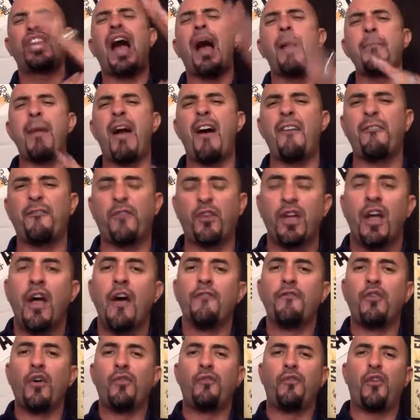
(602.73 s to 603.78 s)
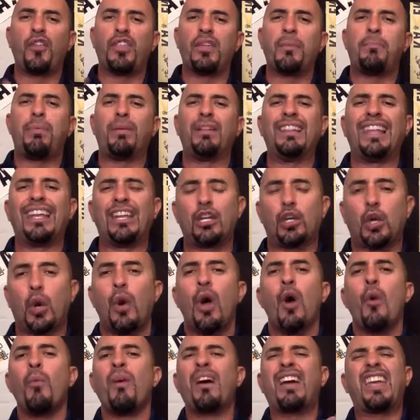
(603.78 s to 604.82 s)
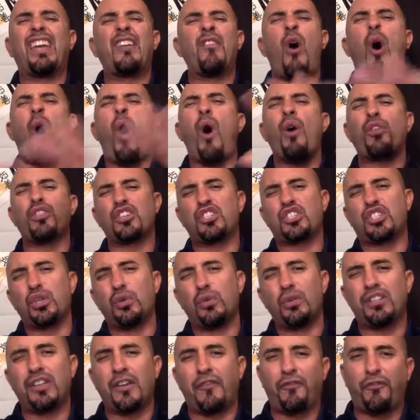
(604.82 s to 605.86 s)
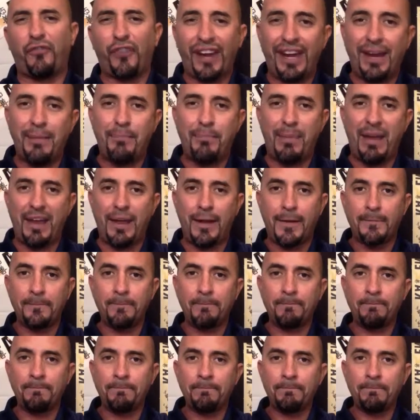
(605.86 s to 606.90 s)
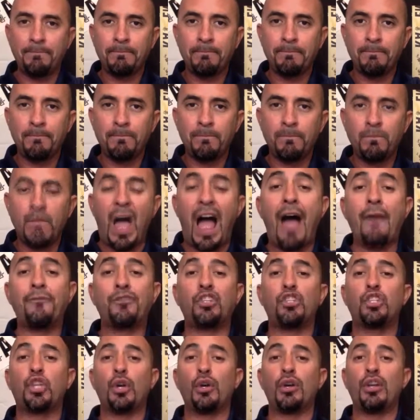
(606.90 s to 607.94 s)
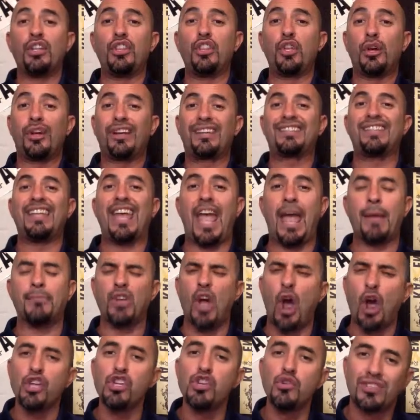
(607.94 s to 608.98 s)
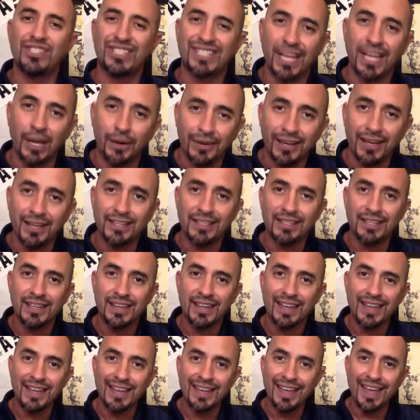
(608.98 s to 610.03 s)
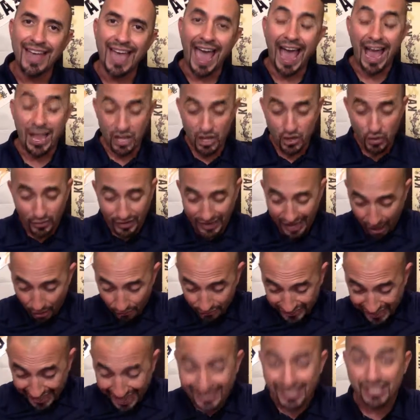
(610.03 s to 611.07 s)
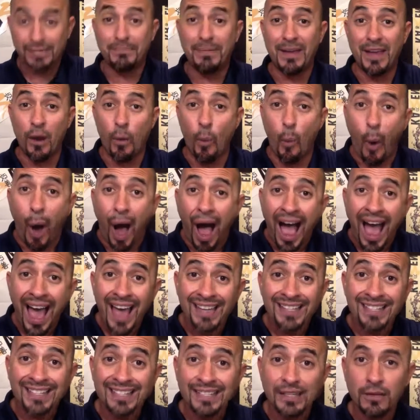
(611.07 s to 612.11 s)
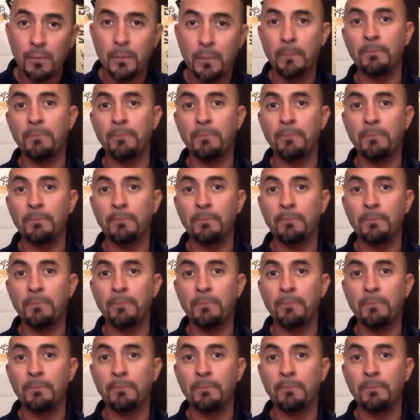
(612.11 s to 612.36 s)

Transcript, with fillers: timeout for, for, for the political. We'll give all the students a freebie. Not have to turn in their exams. Are you serious? and you count that as being wise,